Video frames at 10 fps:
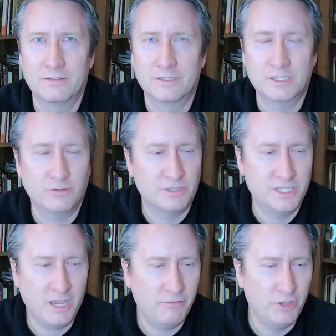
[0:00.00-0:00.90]
So
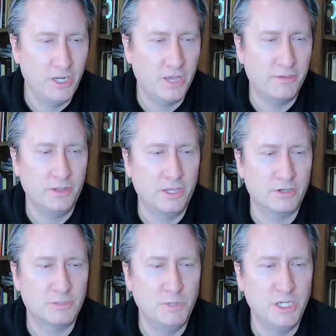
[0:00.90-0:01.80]
definitely nothing there
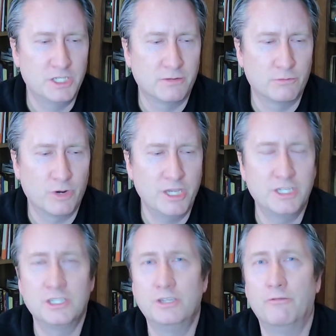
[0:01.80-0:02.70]
speaks of
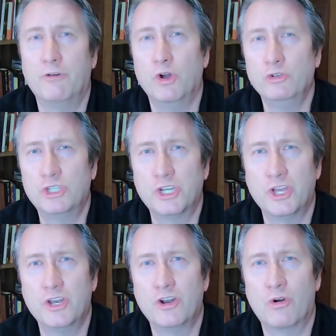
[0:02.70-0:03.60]
great
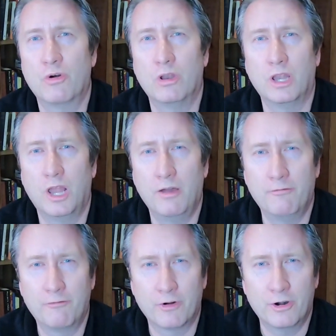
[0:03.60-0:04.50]
devotion or
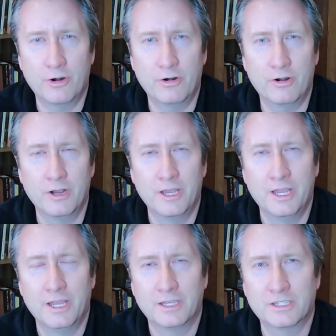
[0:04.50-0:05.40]
love for her.
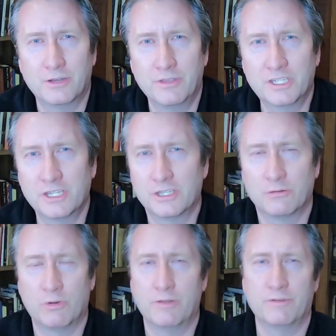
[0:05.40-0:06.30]
So this
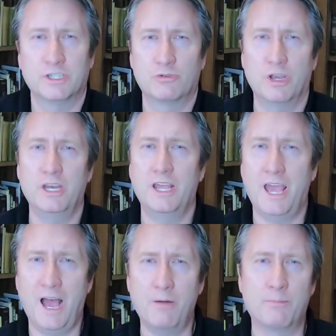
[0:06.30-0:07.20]
isn't one of his great
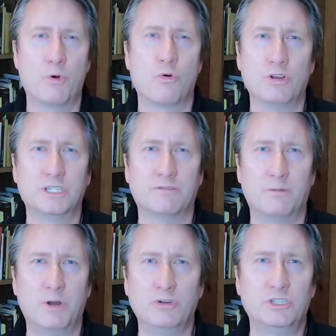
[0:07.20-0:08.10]
outpourings of
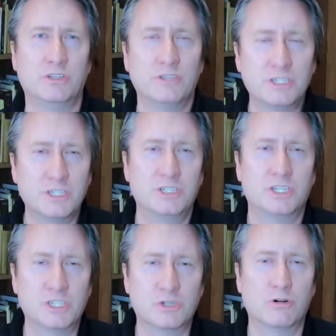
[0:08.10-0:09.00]
emotion. This is
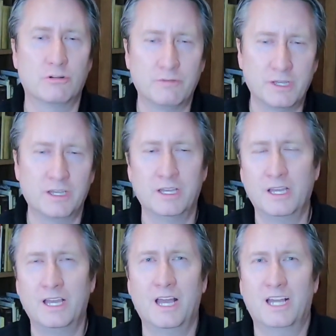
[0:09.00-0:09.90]
just sort of a
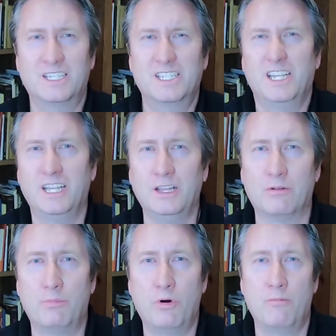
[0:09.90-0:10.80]
silly
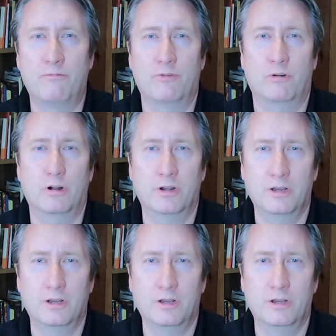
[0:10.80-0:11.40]
little poem for her.